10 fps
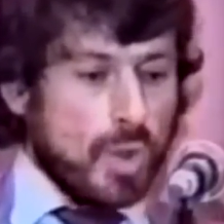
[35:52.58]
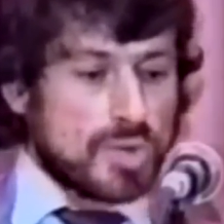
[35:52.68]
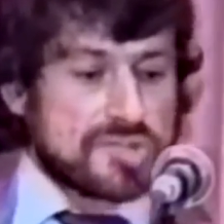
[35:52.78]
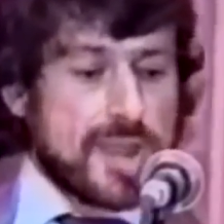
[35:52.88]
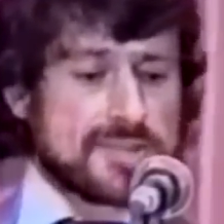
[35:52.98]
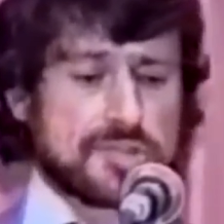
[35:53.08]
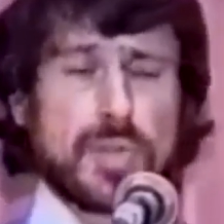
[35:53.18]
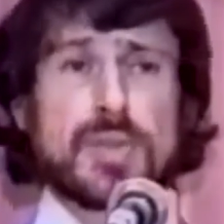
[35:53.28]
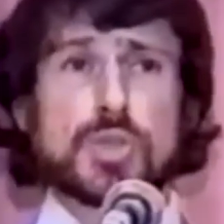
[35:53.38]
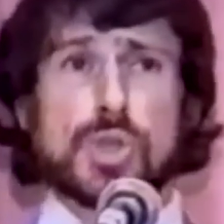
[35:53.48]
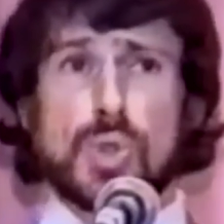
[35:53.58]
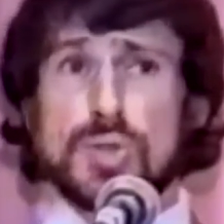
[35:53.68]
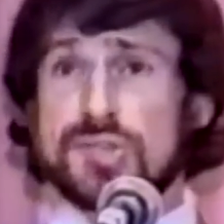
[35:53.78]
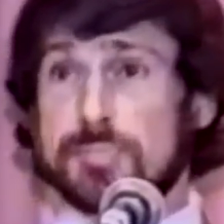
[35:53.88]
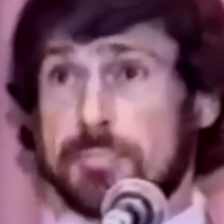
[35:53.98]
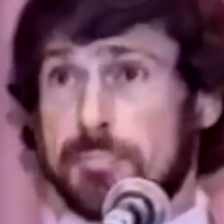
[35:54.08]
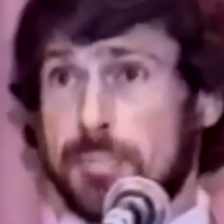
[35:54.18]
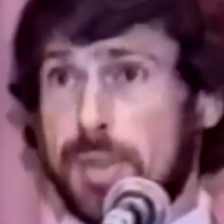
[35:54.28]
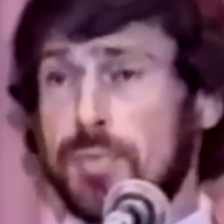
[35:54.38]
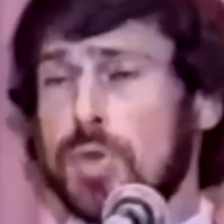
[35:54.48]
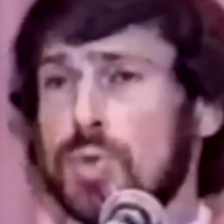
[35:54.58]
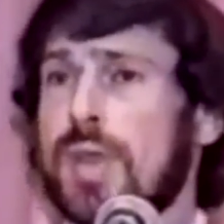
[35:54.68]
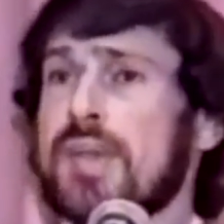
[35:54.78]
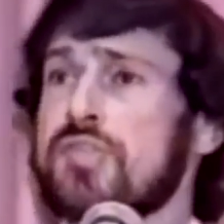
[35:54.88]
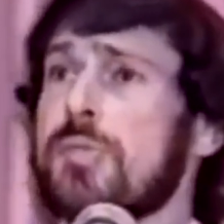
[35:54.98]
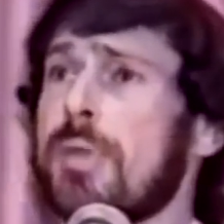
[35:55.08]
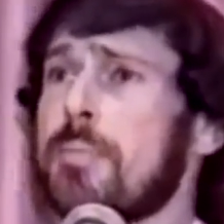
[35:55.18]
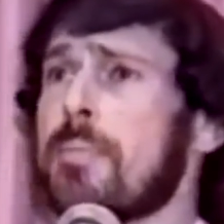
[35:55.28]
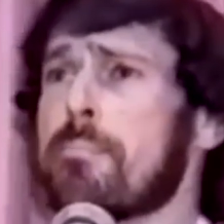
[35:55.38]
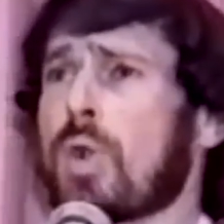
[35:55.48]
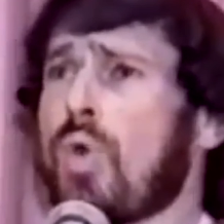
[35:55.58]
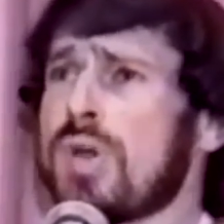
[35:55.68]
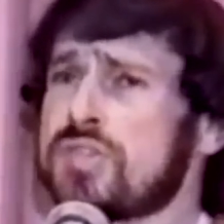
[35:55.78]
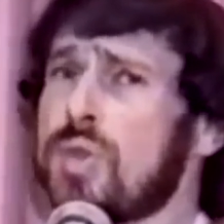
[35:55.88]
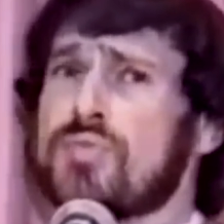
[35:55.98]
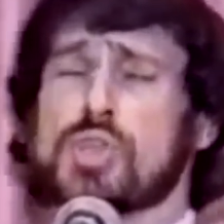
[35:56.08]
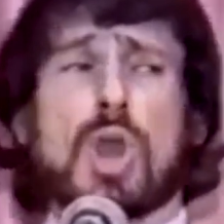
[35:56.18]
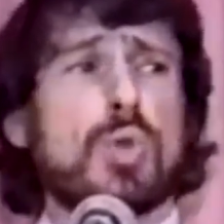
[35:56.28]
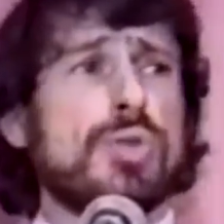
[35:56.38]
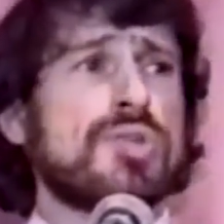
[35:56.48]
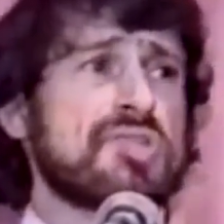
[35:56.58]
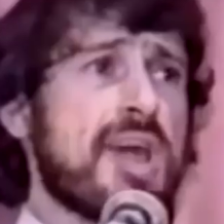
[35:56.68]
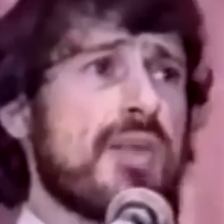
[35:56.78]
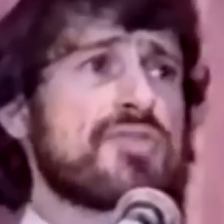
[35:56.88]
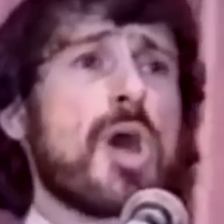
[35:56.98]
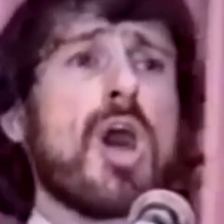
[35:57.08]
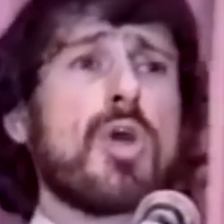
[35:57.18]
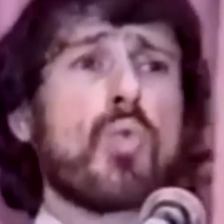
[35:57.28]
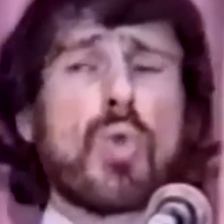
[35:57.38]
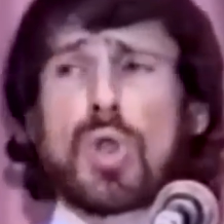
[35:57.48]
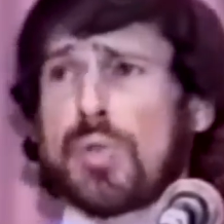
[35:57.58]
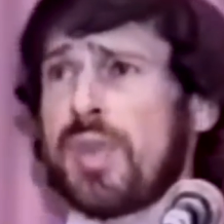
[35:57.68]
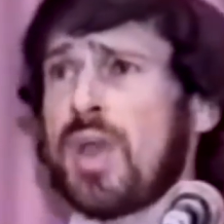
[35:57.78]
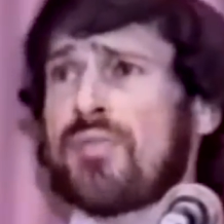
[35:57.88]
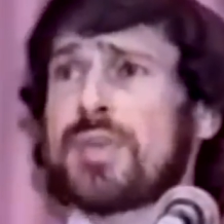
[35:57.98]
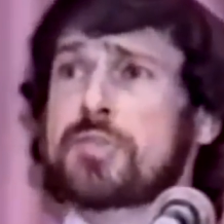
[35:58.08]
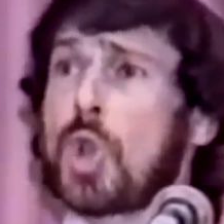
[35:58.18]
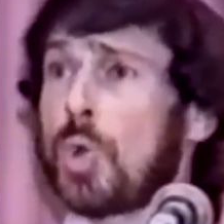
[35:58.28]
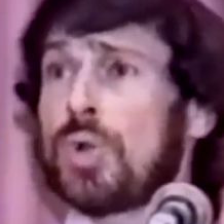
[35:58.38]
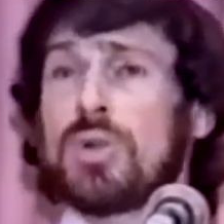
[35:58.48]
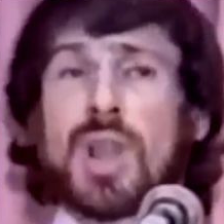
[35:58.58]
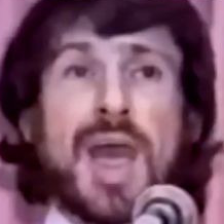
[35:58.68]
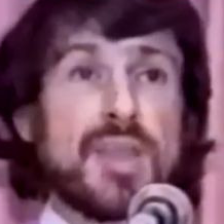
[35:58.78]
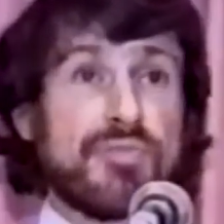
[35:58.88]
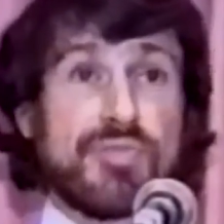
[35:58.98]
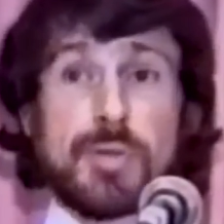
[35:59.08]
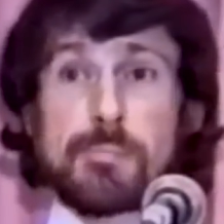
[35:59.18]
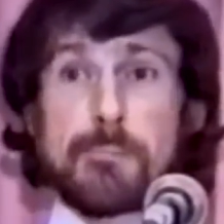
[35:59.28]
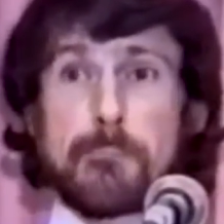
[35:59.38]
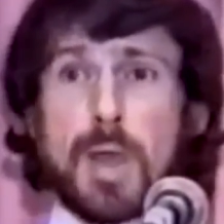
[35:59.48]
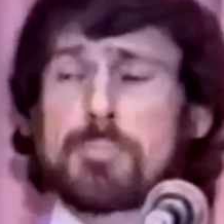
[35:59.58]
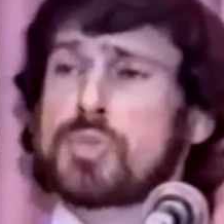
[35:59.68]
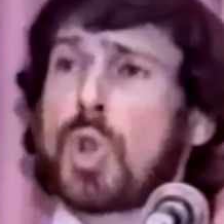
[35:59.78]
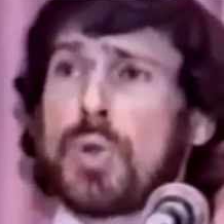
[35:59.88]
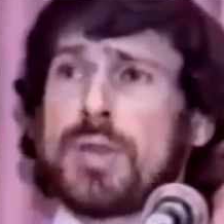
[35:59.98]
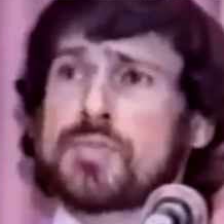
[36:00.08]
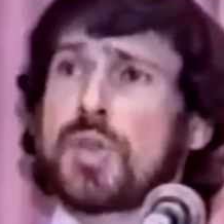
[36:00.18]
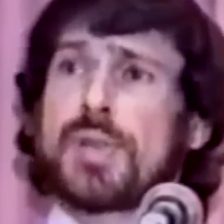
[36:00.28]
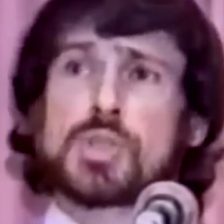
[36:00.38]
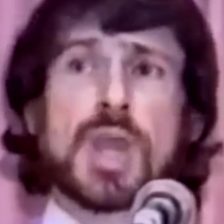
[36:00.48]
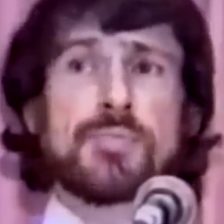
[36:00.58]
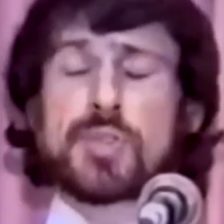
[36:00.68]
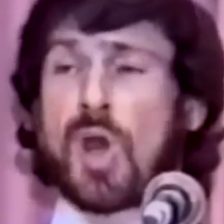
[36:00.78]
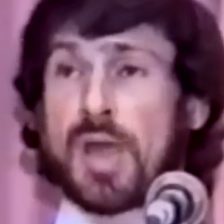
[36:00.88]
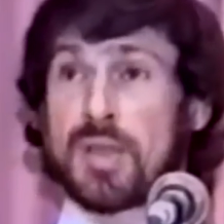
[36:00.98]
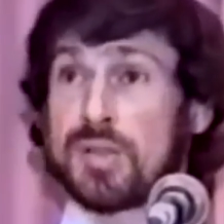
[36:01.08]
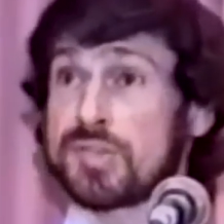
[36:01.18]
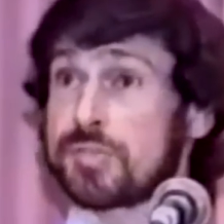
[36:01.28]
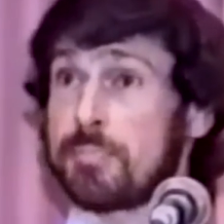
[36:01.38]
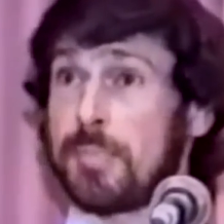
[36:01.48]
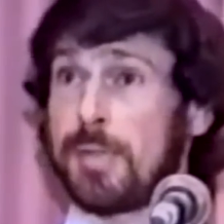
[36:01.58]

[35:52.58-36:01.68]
who says to the Jews, in the New Testament, because you've shown yourselves unworthy of eternal life, I'm um, turning to the Gentiles.